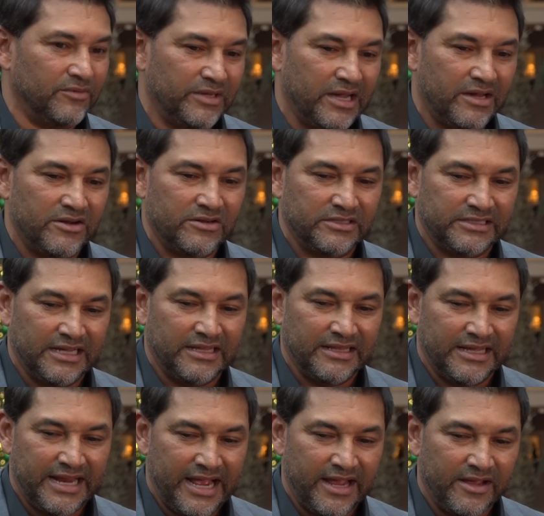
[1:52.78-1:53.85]
and we got to understand
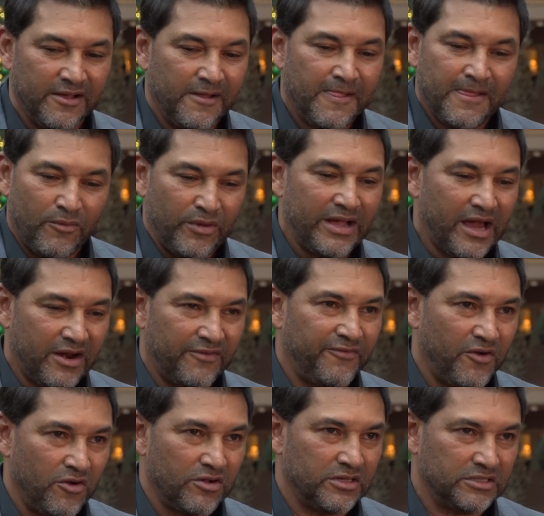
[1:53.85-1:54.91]
that, hey, we got to
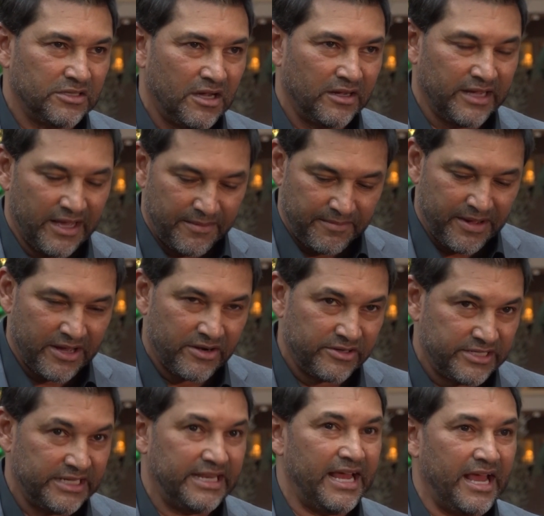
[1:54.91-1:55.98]
focus on getting better
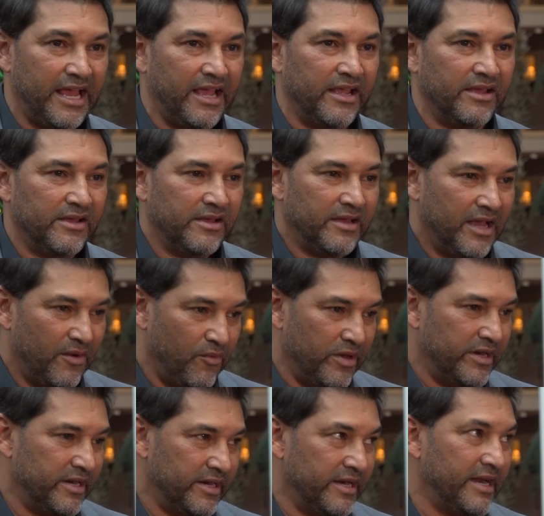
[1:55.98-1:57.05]
today and
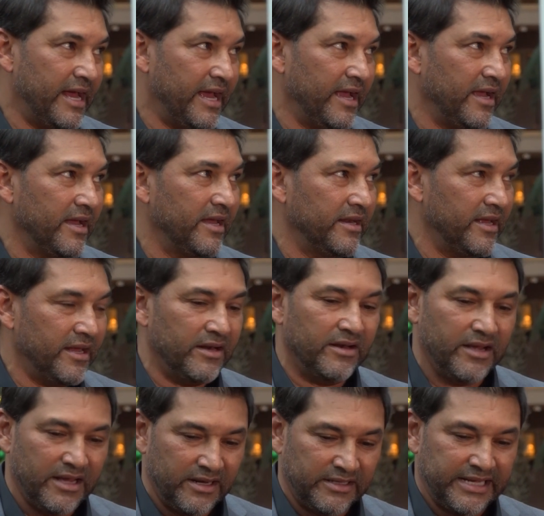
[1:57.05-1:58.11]
winning today, and then
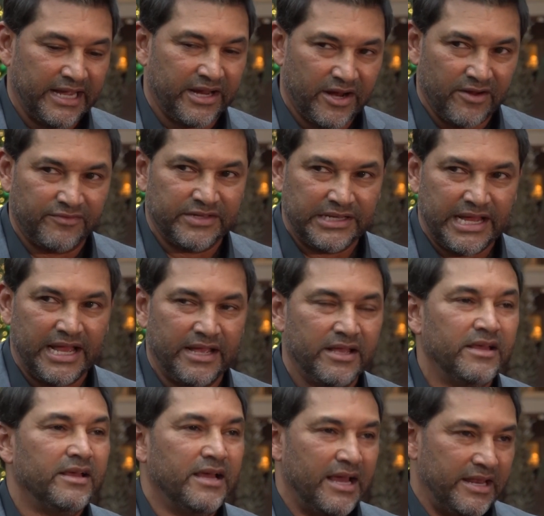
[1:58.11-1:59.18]
take care of today,
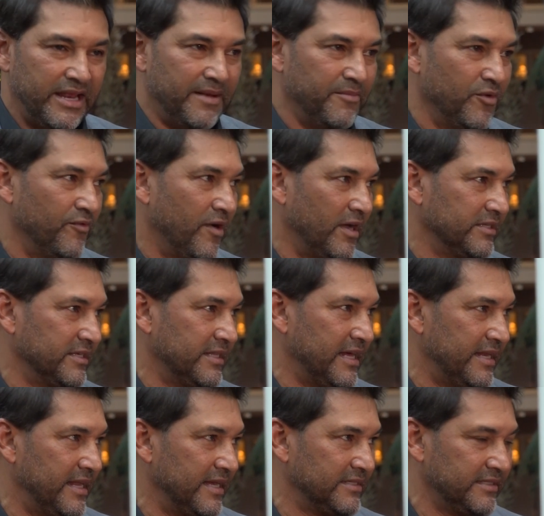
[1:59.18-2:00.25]
and then move on to
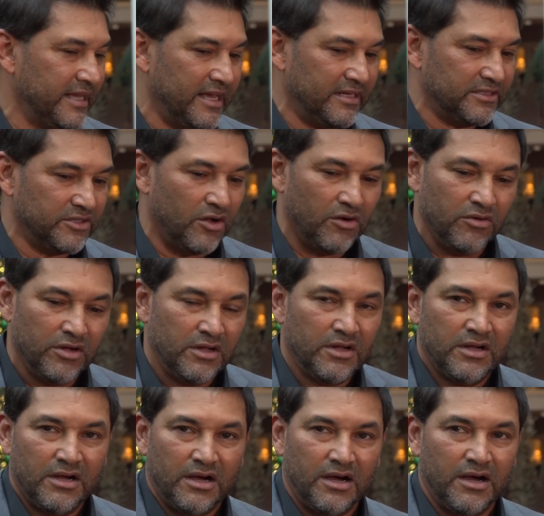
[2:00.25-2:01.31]
that next day. So,
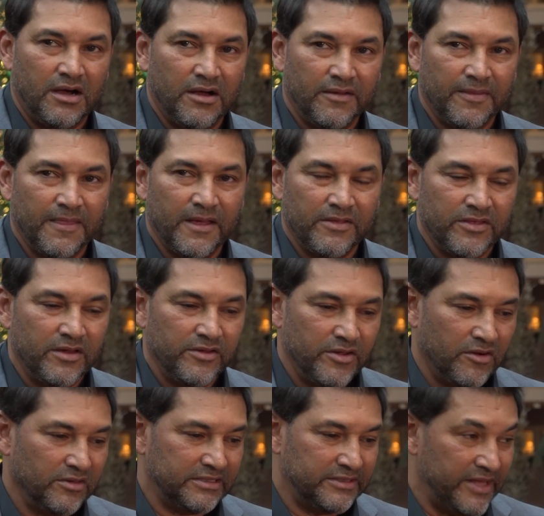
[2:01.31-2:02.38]
you
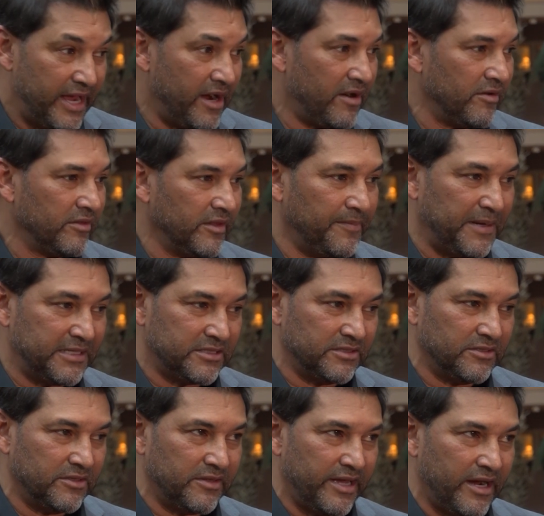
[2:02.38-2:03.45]
know, it's there.
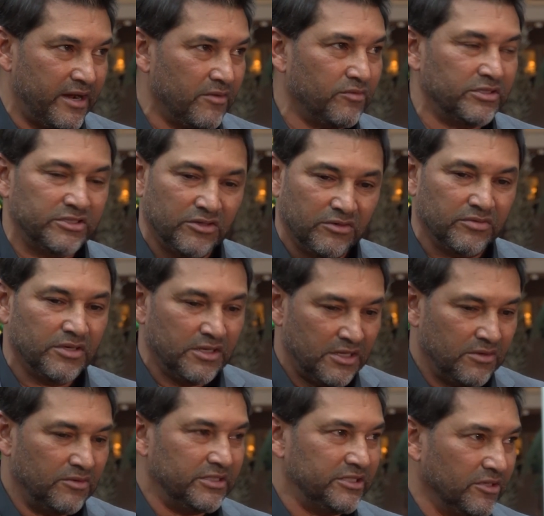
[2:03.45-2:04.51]
pieces are there. We still
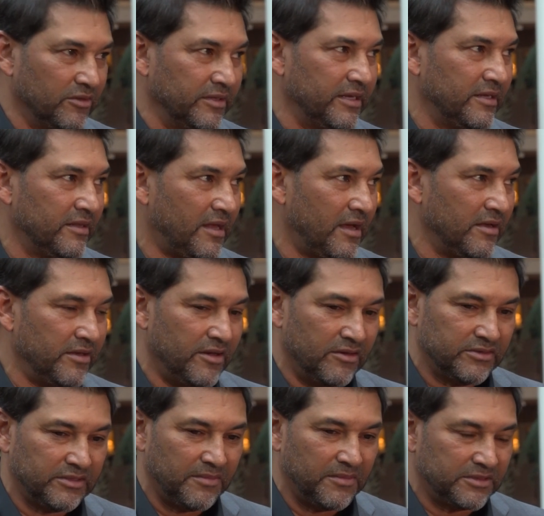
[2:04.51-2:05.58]
need a lot, you
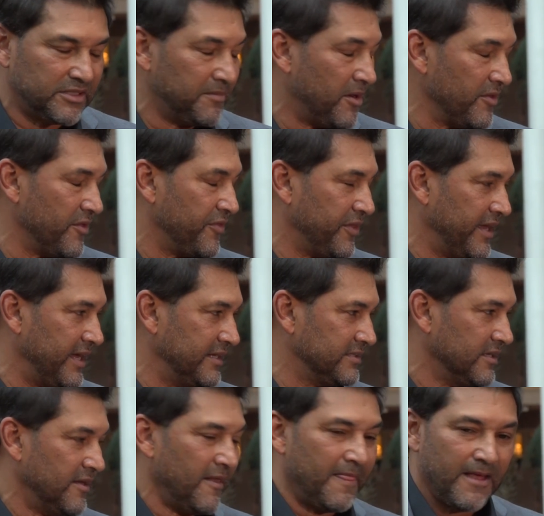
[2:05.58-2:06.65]
know, some other
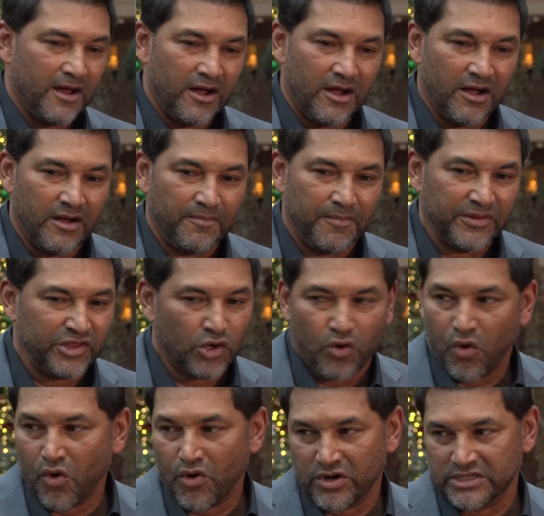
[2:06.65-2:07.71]
things, but the
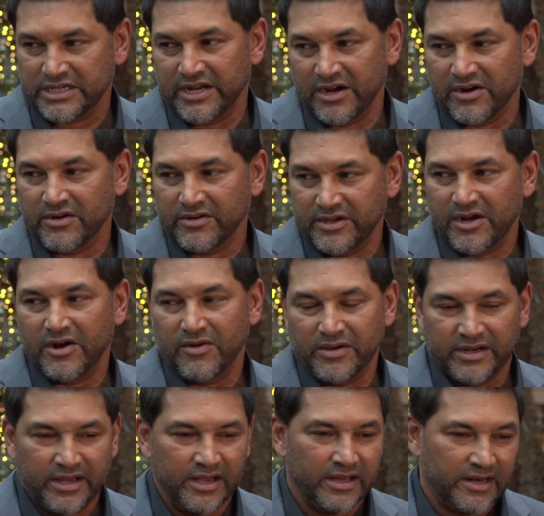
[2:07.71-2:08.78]
core is here. You know,
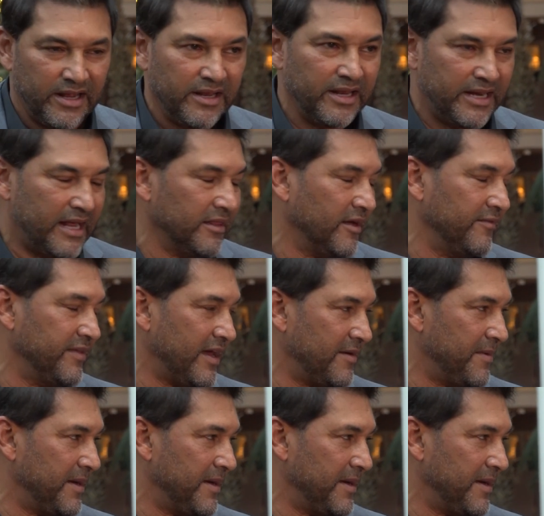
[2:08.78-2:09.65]
and I love that